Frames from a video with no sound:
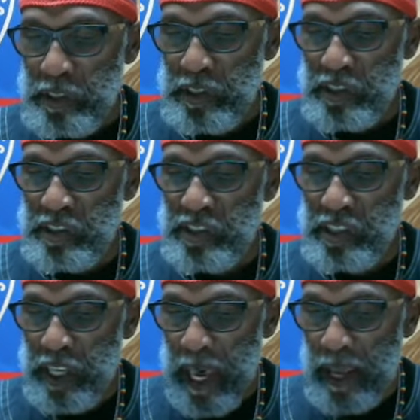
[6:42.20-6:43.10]
to
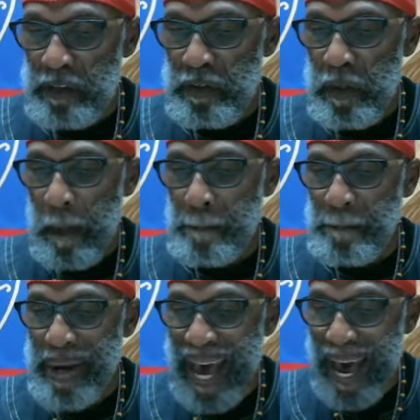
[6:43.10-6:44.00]
scatter the
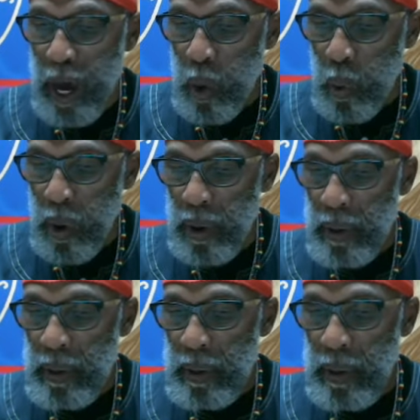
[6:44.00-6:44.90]
power
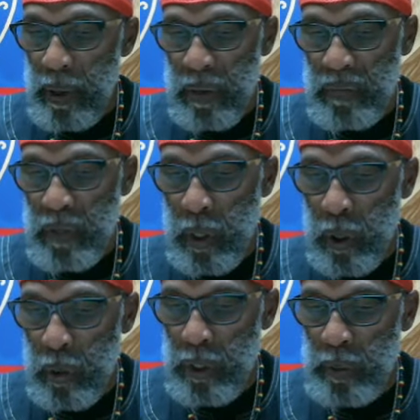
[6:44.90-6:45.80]
of the
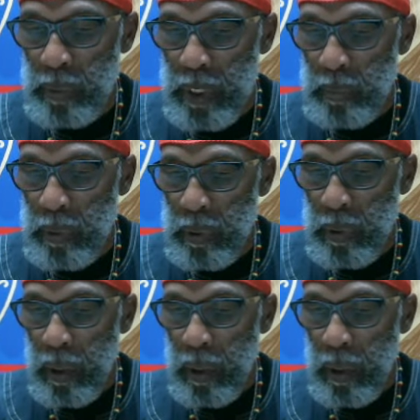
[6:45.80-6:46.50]
holy people.